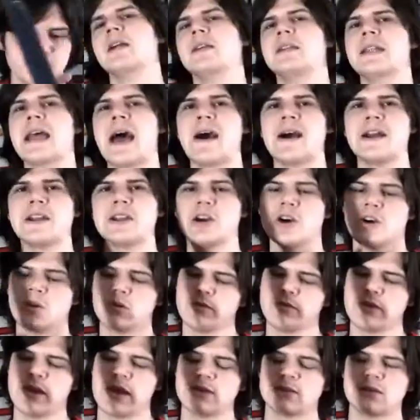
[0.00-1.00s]
Now, I
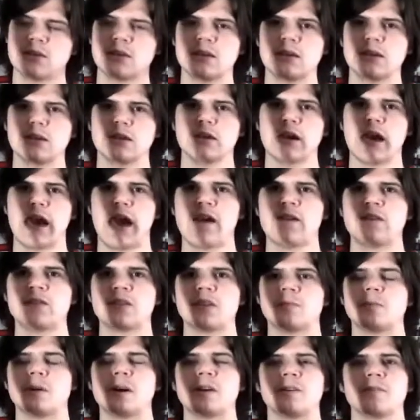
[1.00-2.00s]
know that the having
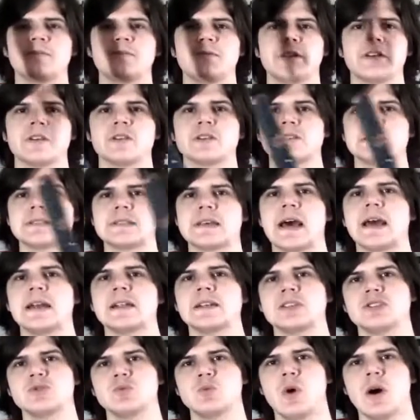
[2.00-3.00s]
them on the finger side
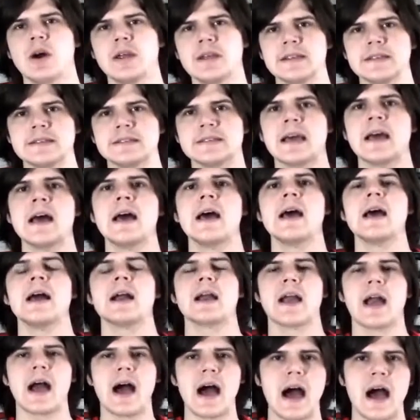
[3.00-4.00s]
is what is
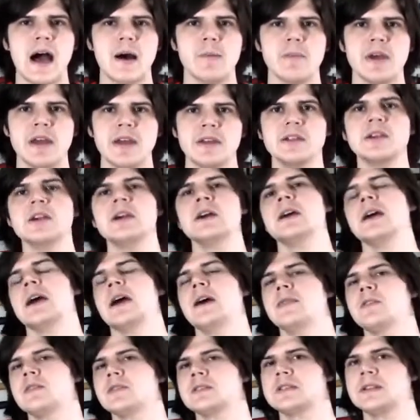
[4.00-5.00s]
common,
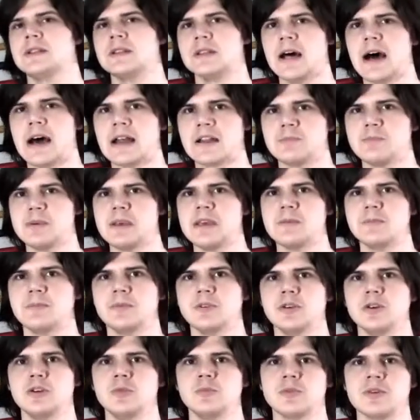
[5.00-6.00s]
and there's a lot of
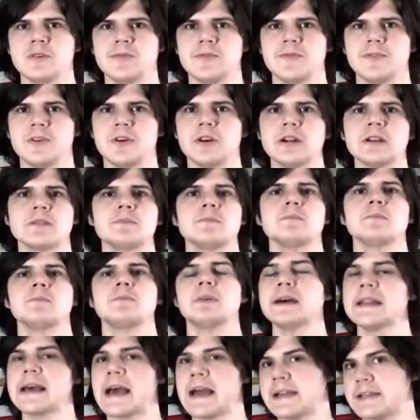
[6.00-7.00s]
people who prefer it,
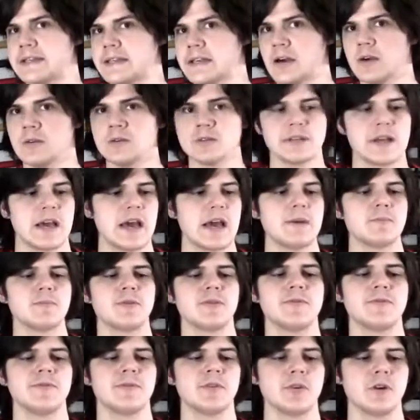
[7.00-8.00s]
but I don't. I
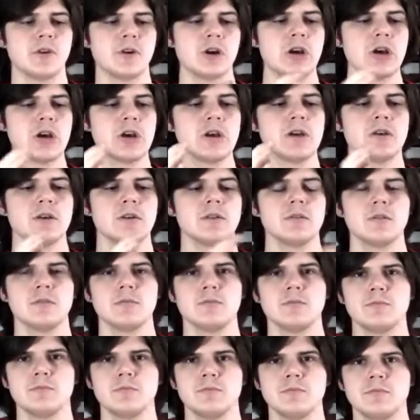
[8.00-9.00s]
prefer
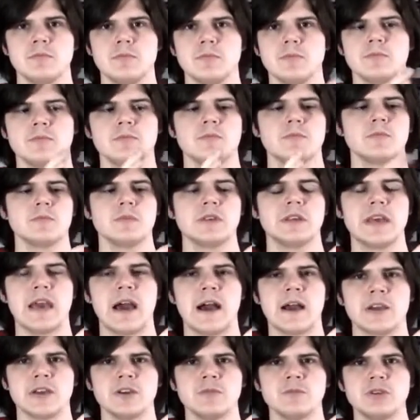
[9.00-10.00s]

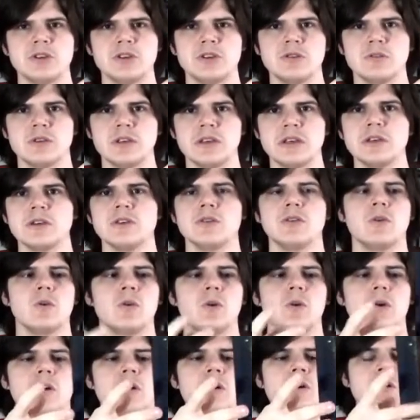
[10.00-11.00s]
Gyaku Menuki
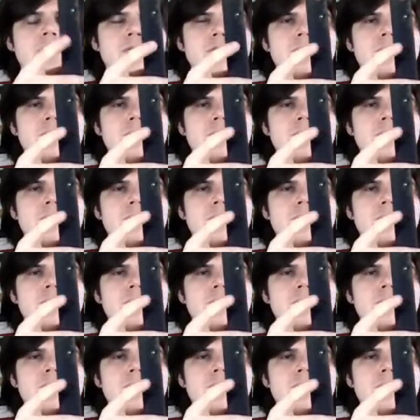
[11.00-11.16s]
or